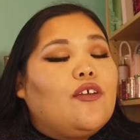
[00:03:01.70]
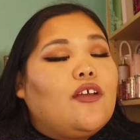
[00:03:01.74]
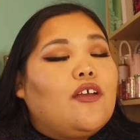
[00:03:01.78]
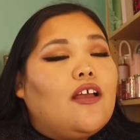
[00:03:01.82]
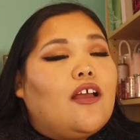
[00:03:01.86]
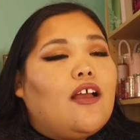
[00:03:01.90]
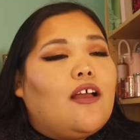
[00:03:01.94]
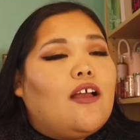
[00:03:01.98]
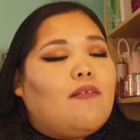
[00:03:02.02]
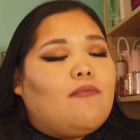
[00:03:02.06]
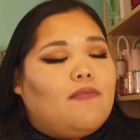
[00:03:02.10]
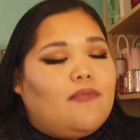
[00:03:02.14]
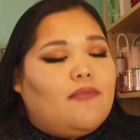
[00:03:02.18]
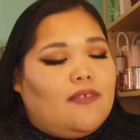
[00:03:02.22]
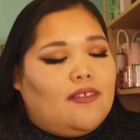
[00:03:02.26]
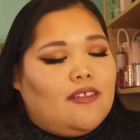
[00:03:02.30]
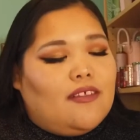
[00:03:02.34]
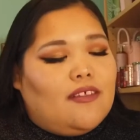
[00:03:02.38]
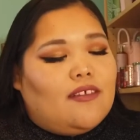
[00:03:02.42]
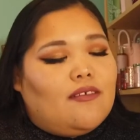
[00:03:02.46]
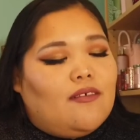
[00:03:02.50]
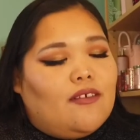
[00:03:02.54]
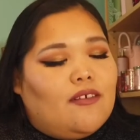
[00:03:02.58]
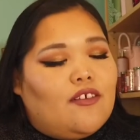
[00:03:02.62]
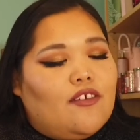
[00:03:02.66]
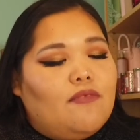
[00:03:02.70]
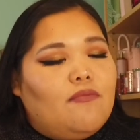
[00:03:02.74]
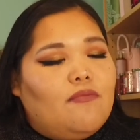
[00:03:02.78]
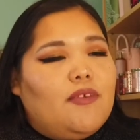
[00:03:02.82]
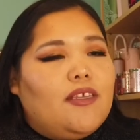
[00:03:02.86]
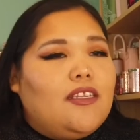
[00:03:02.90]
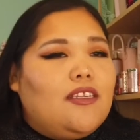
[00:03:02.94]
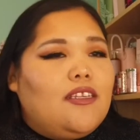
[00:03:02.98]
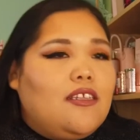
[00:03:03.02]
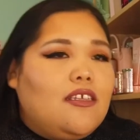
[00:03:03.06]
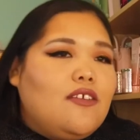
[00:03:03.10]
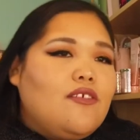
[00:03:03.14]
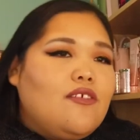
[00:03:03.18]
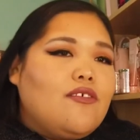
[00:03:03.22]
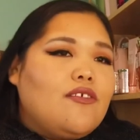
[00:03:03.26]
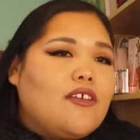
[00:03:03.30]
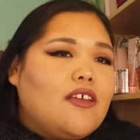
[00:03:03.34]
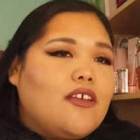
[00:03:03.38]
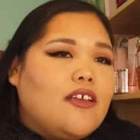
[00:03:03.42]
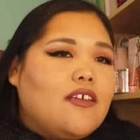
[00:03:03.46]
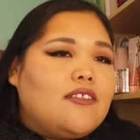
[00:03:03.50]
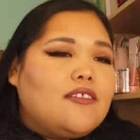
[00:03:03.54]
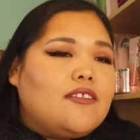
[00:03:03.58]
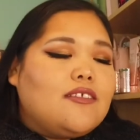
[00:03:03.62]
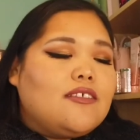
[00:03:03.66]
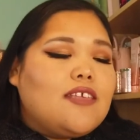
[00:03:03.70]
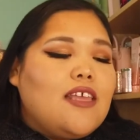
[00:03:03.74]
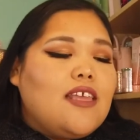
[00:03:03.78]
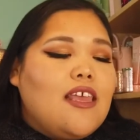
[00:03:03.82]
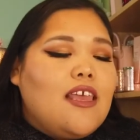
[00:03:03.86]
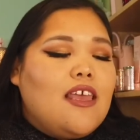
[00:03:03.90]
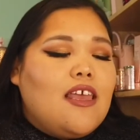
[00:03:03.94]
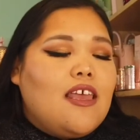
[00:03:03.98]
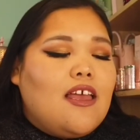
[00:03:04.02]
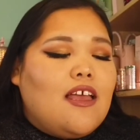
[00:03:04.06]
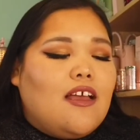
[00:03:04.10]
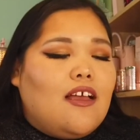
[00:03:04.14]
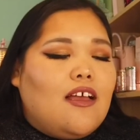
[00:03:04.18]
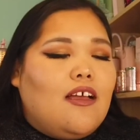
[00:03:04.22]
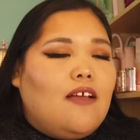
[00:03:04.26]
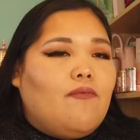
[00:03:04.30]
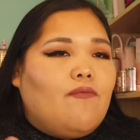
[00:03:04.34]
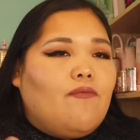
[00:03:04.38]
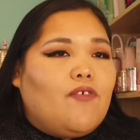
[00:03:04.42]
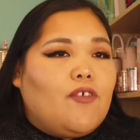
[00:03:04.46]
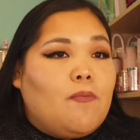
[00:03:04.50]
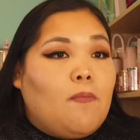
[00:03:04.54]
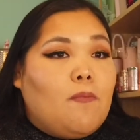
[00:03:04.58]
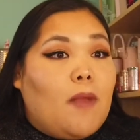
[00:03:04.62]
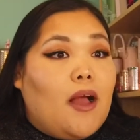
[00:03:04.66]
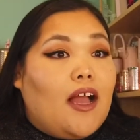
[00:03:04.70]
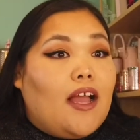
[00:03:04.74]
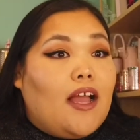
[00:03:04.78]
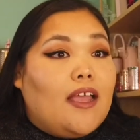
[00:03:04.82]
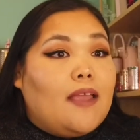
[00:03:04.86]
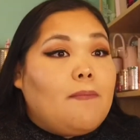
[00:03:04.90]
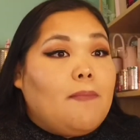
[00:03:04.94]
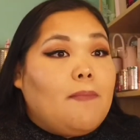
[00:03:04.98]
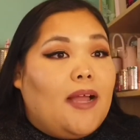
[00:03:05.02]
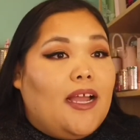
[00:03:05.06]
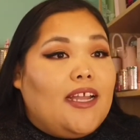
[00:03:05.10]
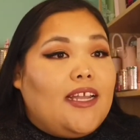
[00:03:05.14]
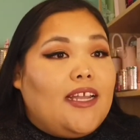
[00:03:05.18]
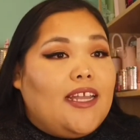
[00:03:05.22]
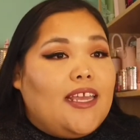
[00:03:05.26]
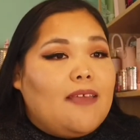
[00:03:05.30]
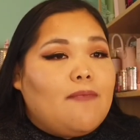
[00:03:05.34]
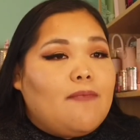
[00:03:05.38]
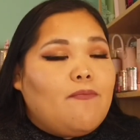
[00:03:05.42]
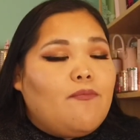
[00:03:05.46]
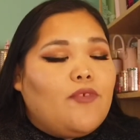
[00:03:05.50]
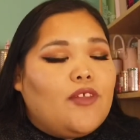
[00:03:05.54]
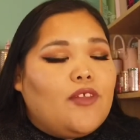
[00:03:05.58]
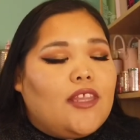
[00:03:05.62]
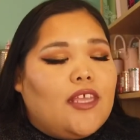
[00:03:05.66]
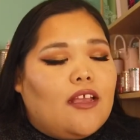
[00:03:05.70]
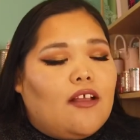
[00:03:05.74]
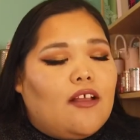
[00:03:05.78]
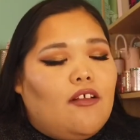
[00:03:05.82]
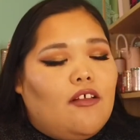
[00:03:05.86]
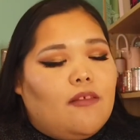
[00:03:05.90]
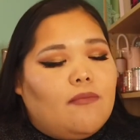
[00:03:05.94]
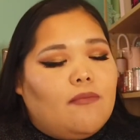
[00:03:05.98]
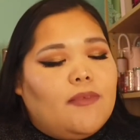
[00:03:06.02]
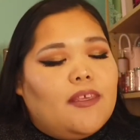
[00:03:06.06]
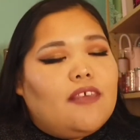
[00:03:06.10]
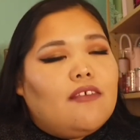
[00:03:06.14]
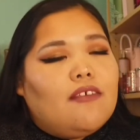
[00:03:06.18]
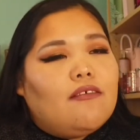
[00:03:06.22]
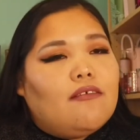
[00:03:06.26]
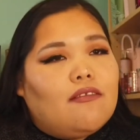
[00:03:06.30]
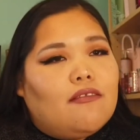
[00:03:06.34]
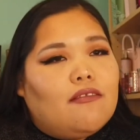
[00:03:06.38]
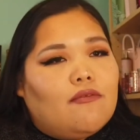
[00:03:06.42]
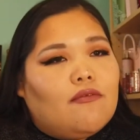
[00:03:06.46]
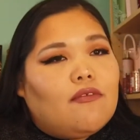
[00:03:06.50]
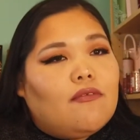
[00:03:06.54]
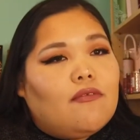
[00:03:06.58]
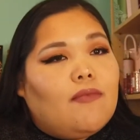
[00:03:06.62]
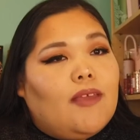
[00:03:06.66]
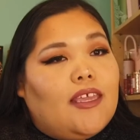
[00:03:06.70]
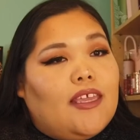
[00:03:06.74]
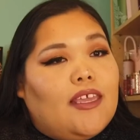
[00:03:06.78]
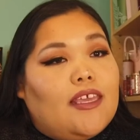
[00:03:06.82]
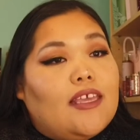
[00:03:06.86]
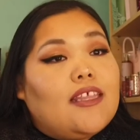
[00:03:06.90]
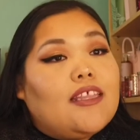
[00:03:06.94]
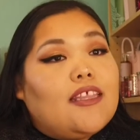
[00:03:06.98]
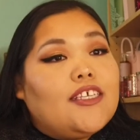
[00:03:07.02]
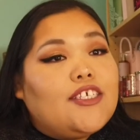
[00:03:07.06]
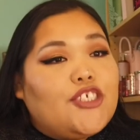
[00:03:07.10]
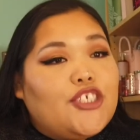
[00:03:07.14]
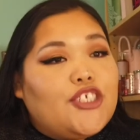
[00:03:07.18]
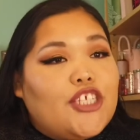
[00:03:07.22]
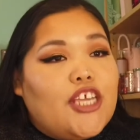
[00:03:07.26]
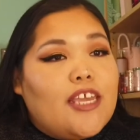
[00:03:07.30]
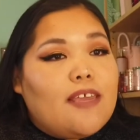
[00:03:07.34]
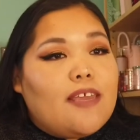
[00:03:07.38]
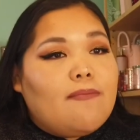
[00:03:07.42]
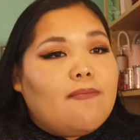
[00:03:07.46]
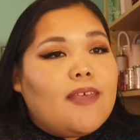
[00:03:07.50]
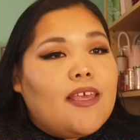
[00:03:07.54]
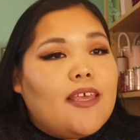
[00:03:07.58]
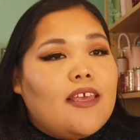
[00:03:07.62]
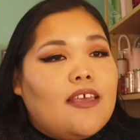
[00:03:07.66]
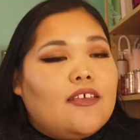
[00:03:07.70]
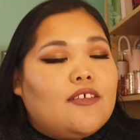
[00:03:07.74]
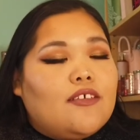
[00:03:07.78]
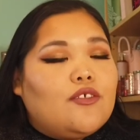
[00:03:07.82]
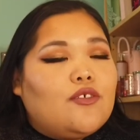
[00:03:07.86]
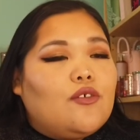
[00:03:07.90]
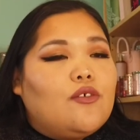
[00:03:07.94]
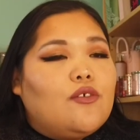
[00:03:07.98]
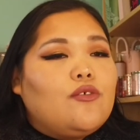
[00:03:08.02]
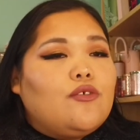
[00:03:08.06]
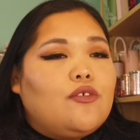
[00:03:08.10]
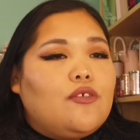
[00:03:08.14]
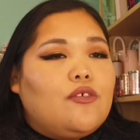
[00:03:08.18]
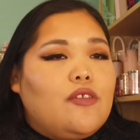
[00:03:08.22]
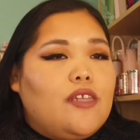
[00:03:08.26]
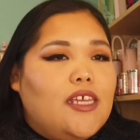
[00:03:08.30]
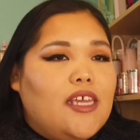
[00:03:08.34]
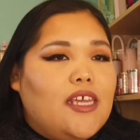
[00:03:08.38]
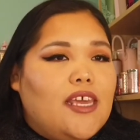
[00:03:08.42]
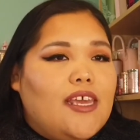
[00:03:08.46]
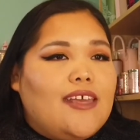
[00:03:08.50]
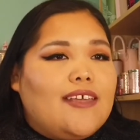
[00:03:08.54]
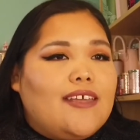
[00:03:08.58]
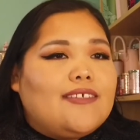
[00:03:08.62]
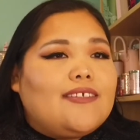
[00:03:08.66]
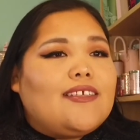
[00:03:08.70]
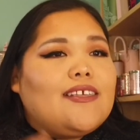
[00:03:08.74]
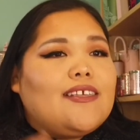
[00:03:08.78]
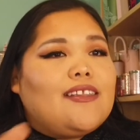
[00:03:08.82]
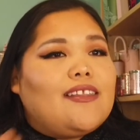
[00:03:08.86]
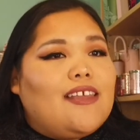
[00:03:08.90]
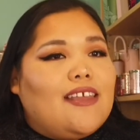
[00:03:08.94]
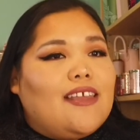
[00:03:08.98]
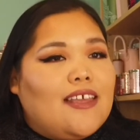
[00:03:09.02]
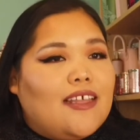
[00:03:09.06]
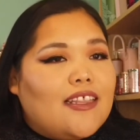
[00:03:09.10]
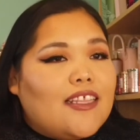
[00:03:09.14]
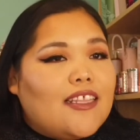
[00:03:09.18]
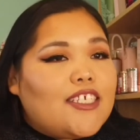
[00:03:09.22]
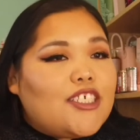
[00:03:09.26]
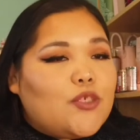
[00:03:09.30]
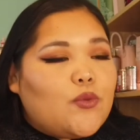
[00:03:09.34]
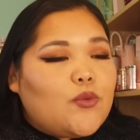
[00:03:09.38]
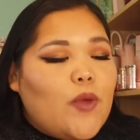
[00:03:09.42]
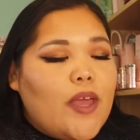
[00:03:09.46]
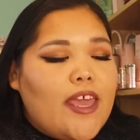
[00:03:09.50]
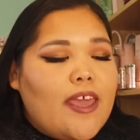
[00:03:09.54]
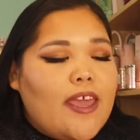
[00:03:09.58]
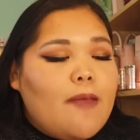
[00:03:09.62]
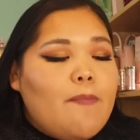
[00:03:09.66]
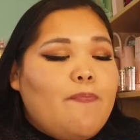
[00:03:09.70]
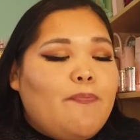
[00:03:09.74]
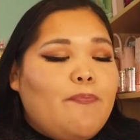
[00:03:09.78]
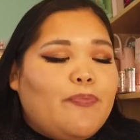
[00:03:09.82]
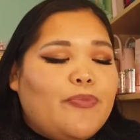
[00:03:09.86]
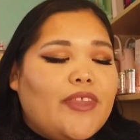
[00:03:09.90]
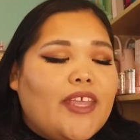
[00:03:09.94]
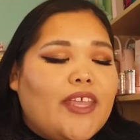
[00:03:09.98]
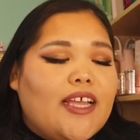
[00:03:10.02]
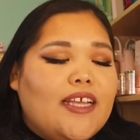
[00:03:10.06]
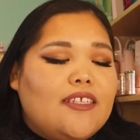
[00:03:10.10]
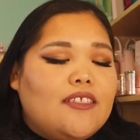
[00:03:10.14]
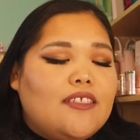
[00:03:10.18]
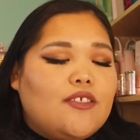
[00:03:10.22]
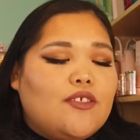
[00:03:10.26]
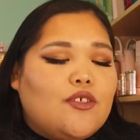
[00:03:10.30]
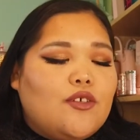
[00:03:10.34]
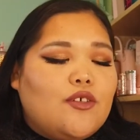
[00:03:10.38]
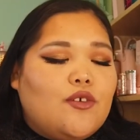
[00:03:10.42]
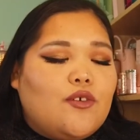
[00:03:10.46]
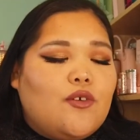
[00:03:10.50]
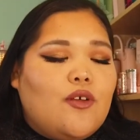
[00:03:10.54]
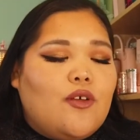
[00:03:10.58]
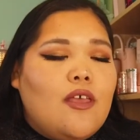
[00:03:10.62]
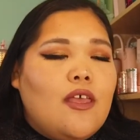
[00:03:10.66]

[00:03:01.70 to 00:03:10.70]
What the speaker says: it could be Nyungyats for my name, what they call me, my English name. So Oslanige is the English way, and so